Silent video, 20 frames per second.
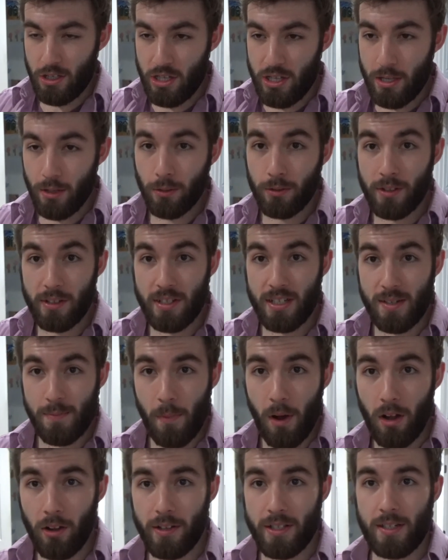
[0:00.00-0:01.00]
yield the
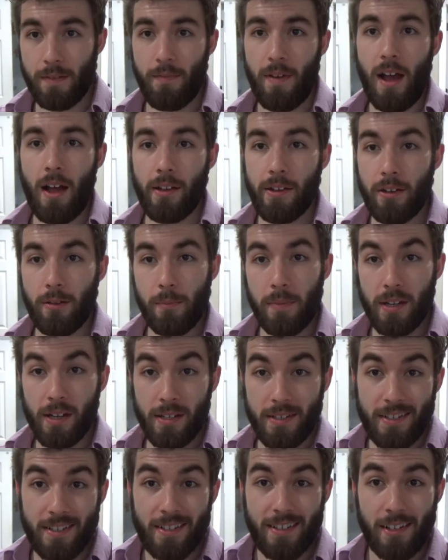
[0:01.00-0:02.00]
smallest value
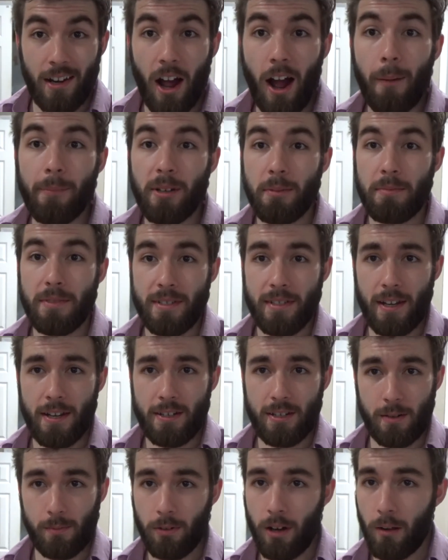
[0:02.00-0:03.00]
because it's an
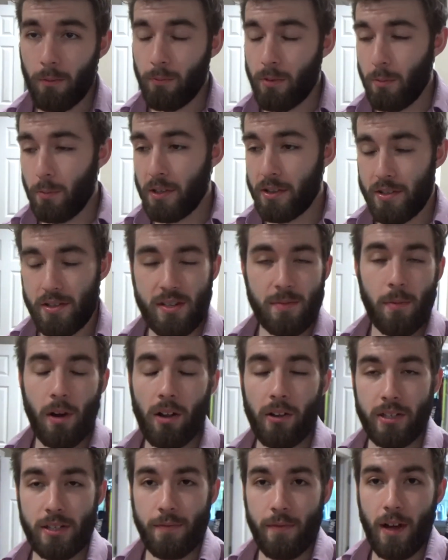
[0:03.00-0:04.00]
optimization problem. We want the
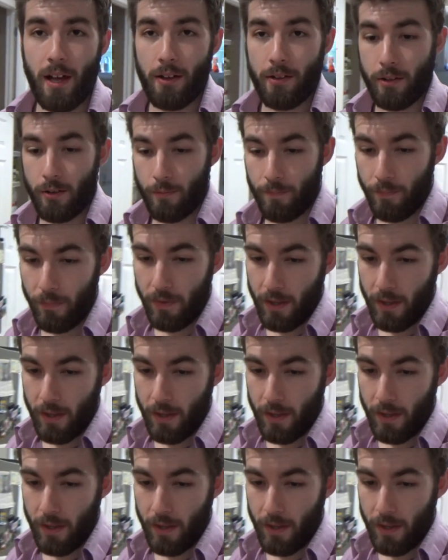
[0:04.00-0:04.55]
smallest value.